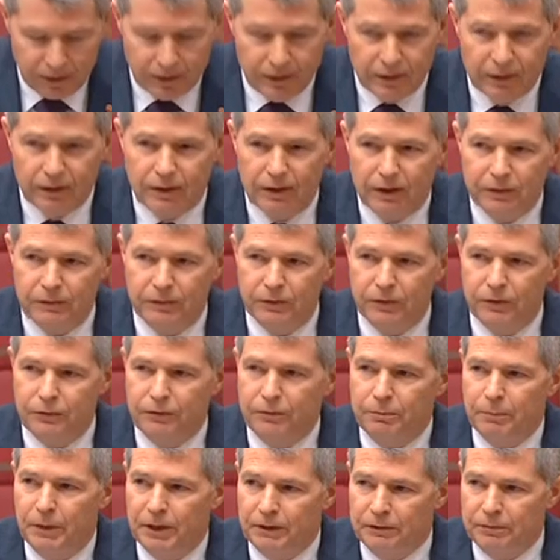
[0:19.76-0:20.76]
I
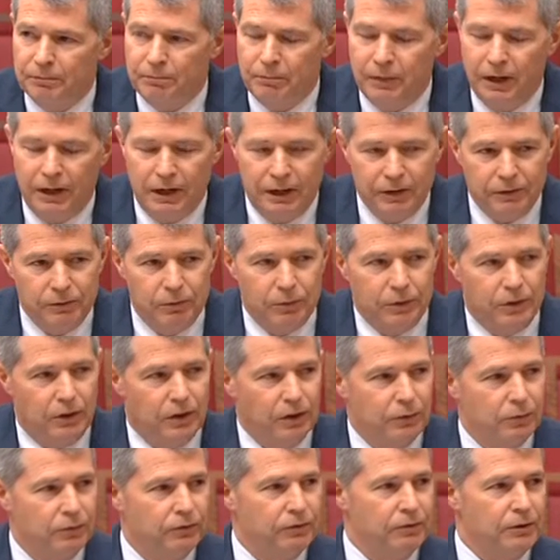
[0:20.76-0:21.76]
first met Mark when
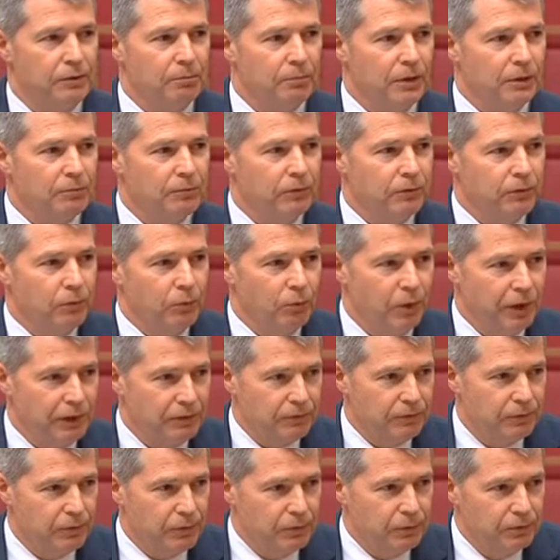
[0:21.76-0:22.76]
I was the member for
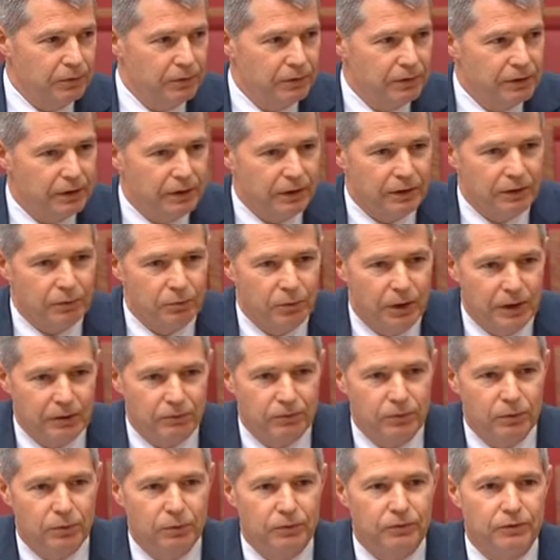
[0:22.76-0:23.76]
Wakefield.
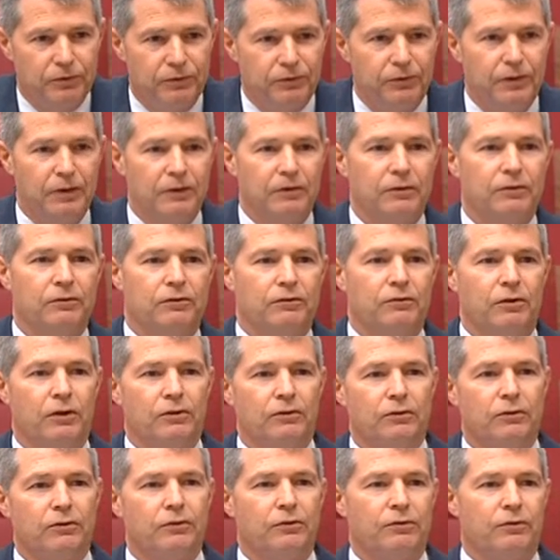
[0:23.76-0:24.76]
Wakefield's a seat that
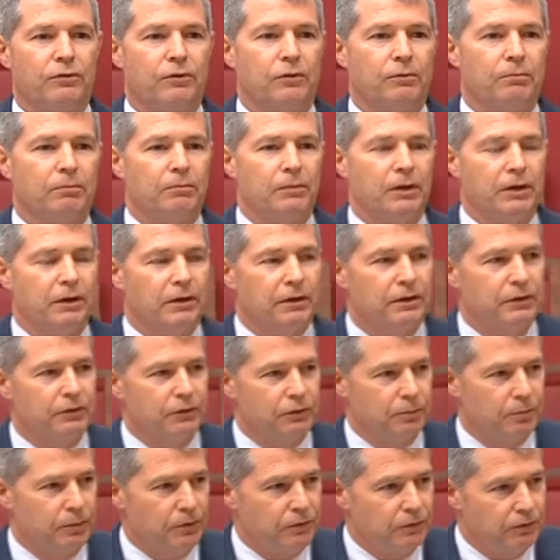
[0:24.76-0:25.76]
stretches from
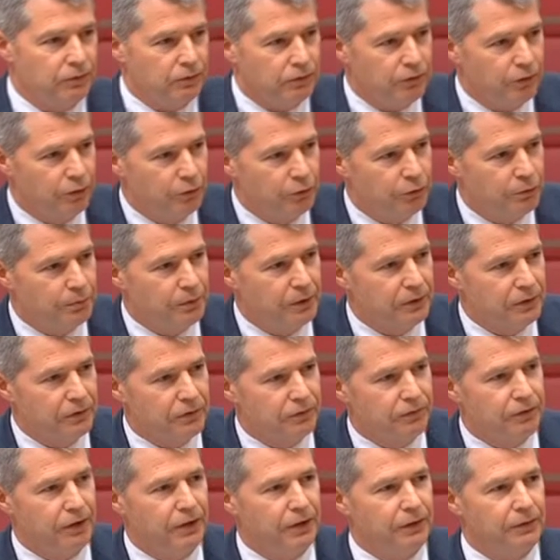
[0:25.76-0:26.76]
Elizabeth and Salisbury in the
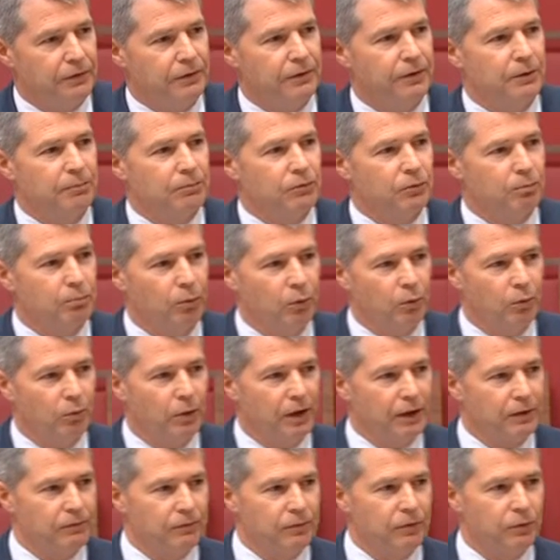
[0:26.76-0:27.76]
south up to Port
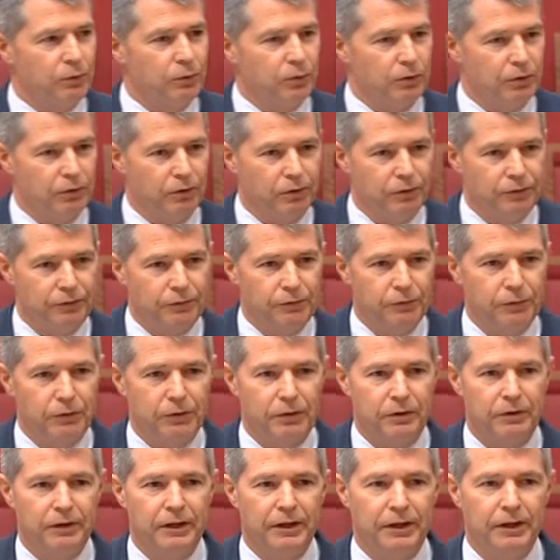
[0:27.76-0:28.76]
Wakefield, across through
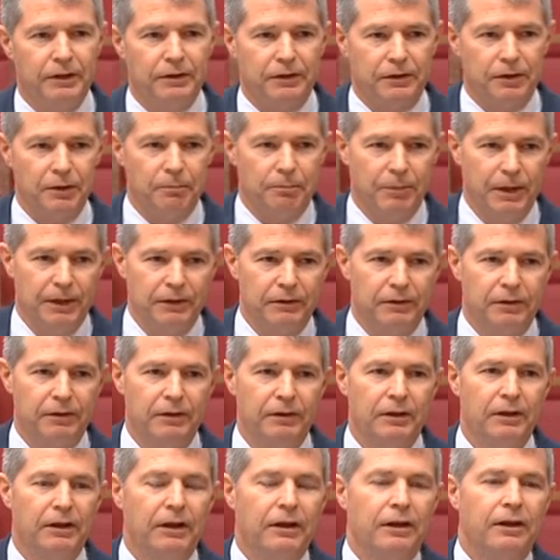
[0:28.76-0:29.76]
Clare to Kapunda
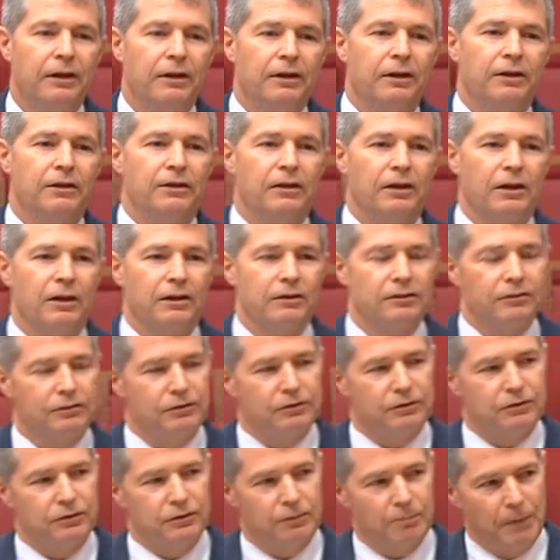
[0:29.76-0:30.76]
in the east,
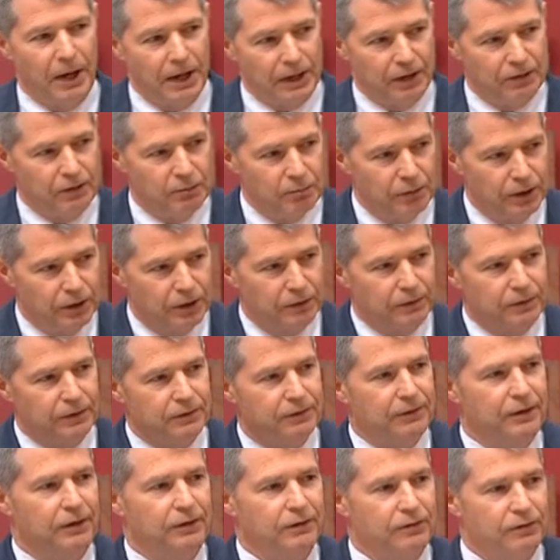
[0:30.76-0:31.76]
and smack in the middle of it
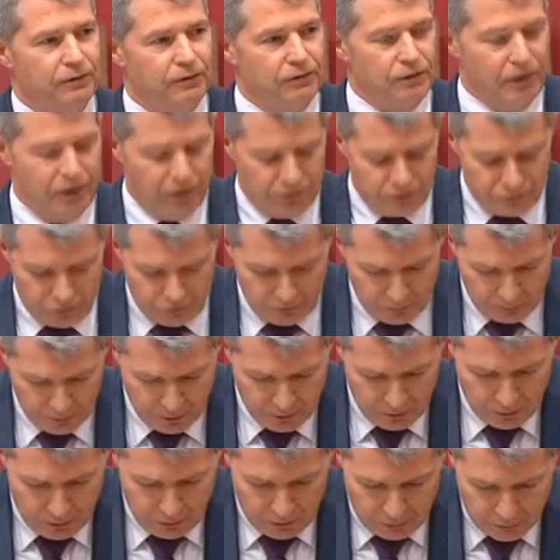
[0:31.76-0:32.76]
is the township
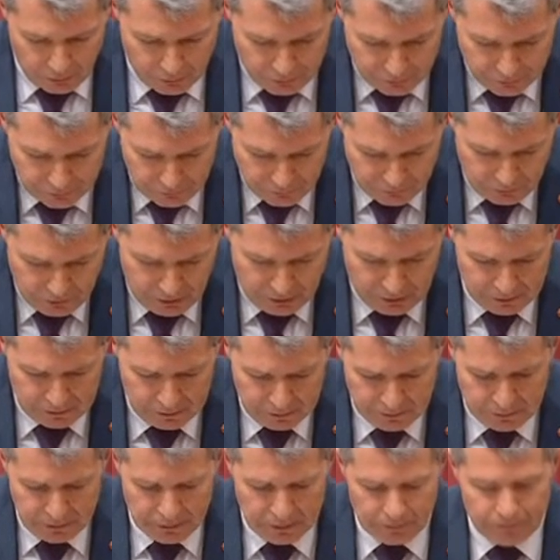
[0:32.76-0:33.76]
of
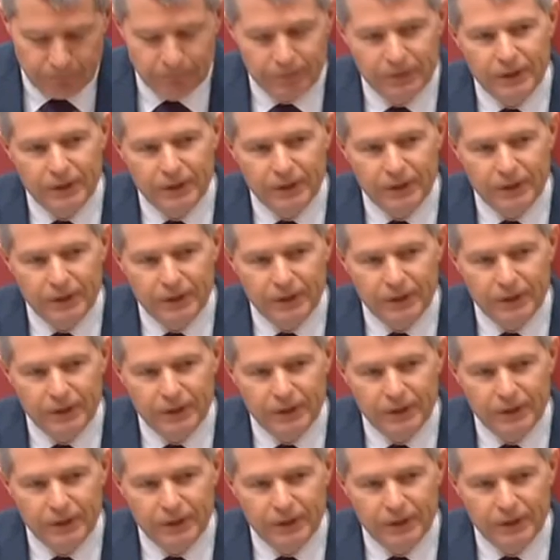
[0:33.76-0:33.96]
Tarlee.